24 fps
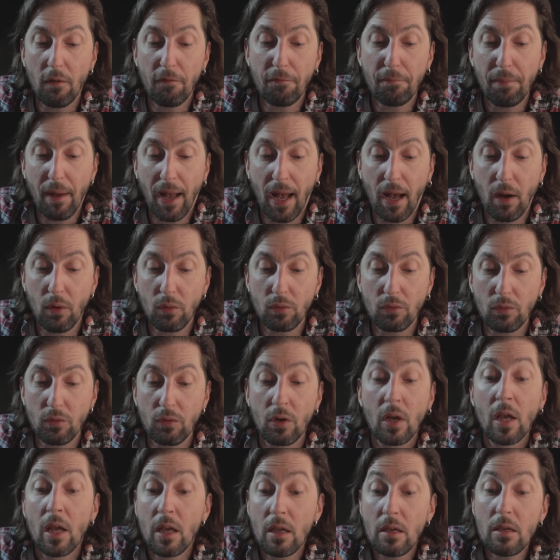of powder
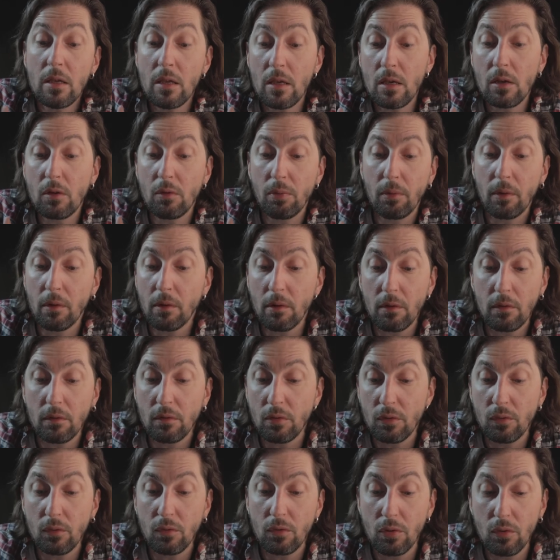equal
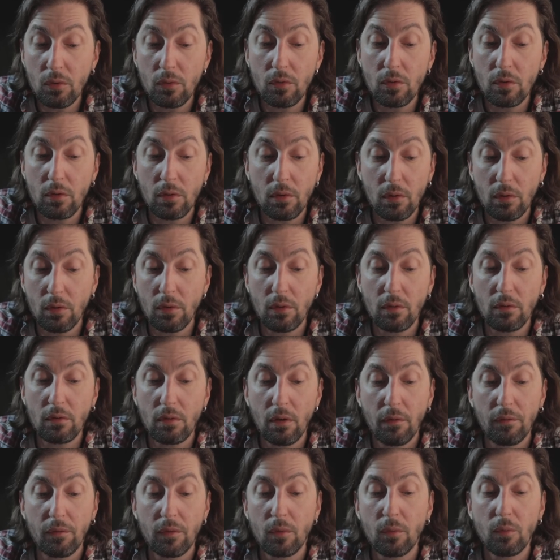to 2/3
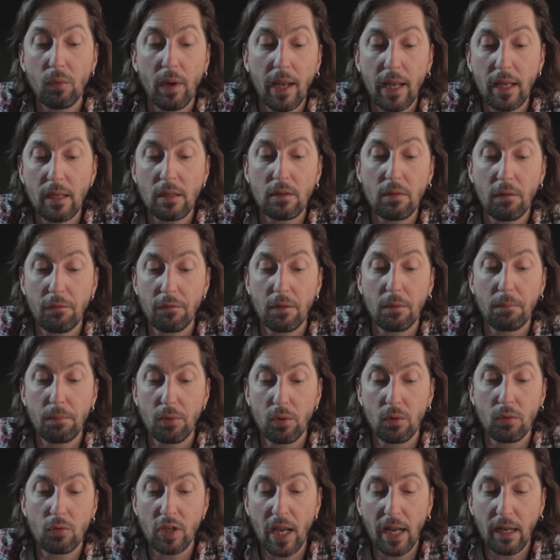of the weight of the
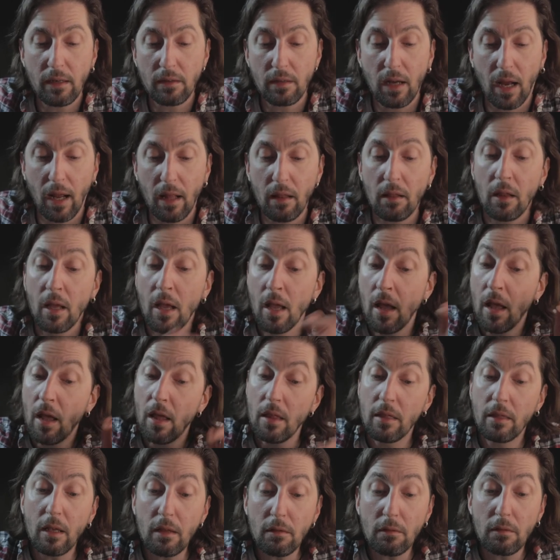projectile,
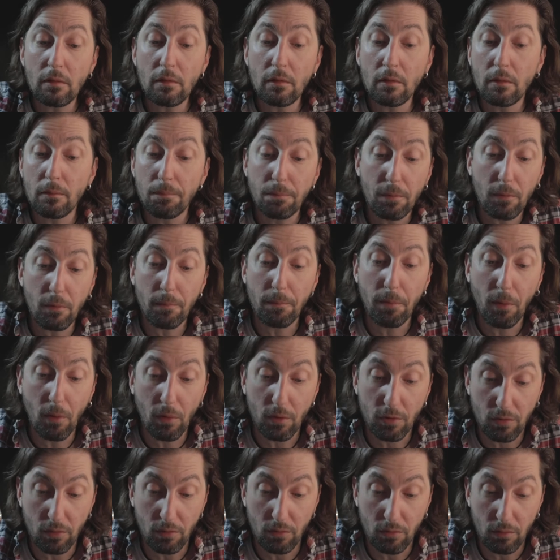this
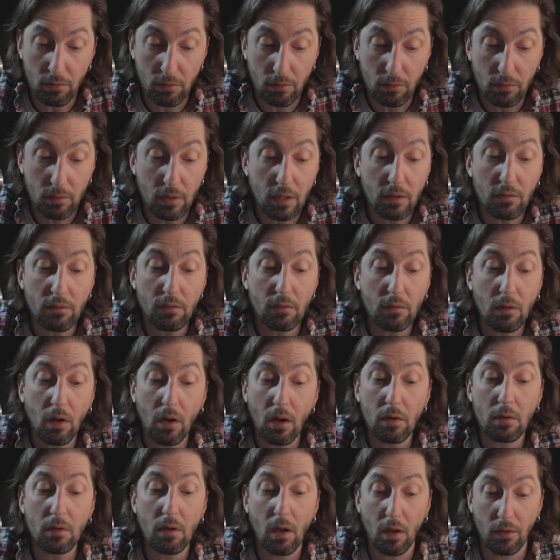proportion is
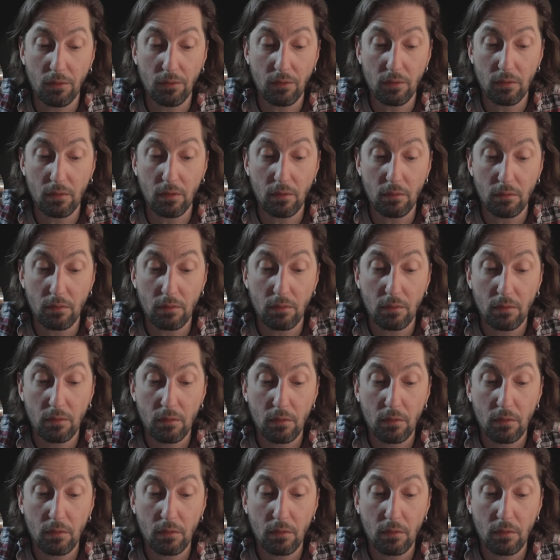not constant.